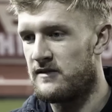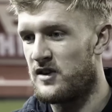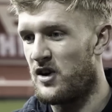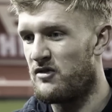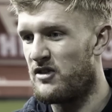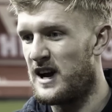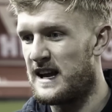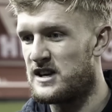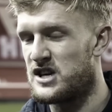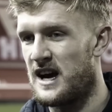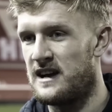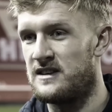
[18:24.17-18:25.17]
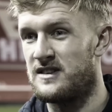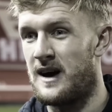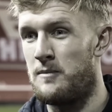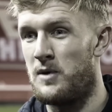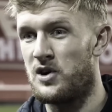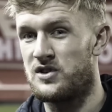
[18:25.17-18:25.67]
And Joe Wall came out
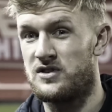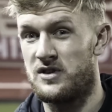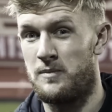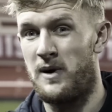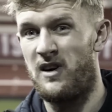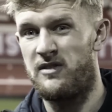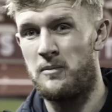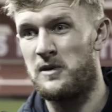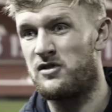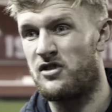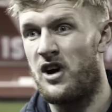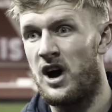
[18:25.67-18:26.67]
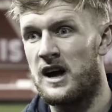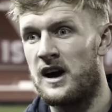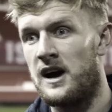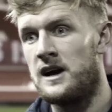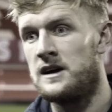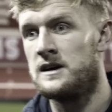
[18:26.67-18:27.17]
after that game as
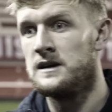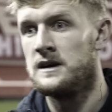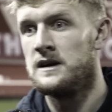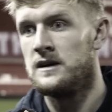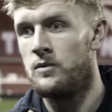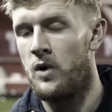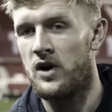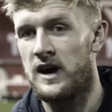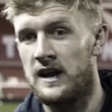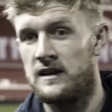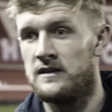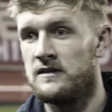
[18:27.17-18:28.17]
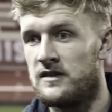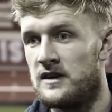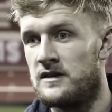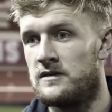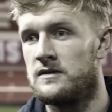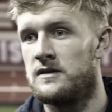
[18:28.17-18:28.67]
captain, and he made a
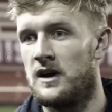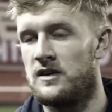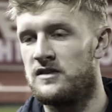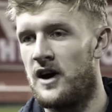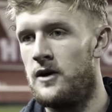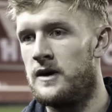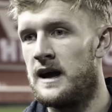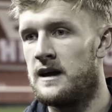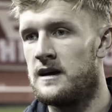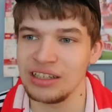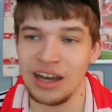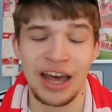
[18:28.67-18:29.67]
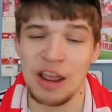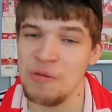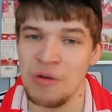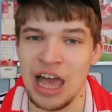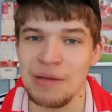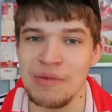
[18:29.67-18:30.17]
statement, and I
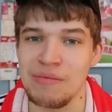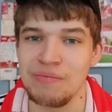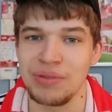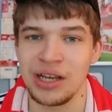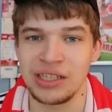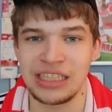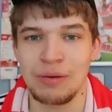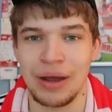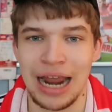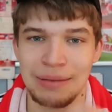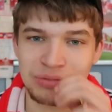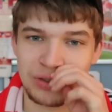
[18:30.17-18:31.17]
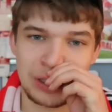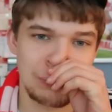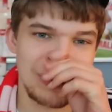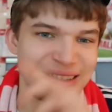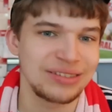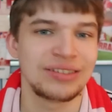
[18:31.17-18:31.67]
don't blame him, because he went absolutely
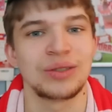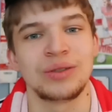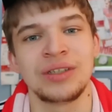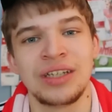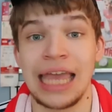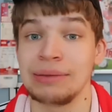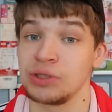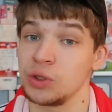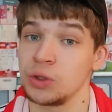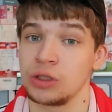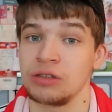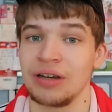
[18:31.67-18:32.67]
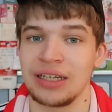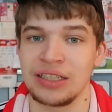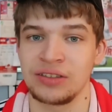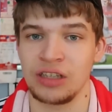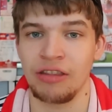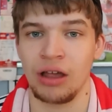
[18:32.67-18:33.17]
mental. It was also around
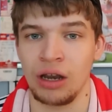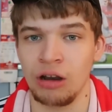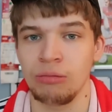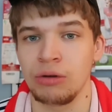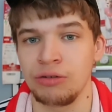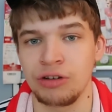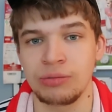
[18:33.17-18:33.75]
this time that a lot more